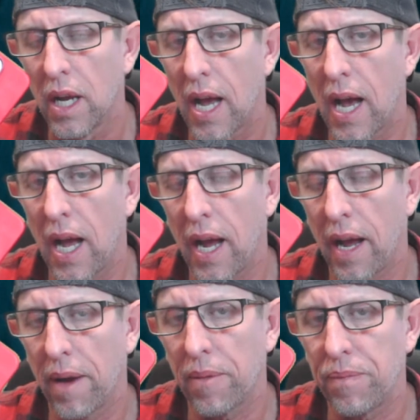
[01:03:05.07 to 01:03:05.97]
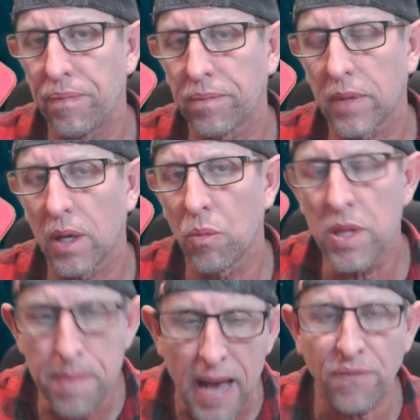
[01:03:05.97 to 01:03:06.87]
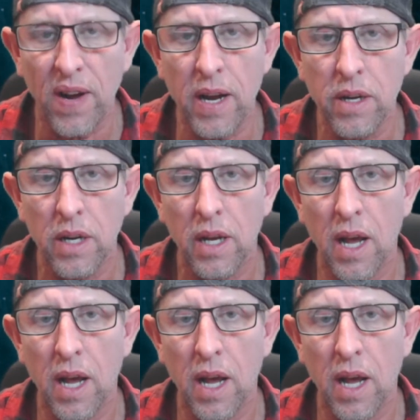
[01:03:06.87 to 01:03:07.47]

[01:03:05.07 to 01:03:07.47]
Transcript: bat phone,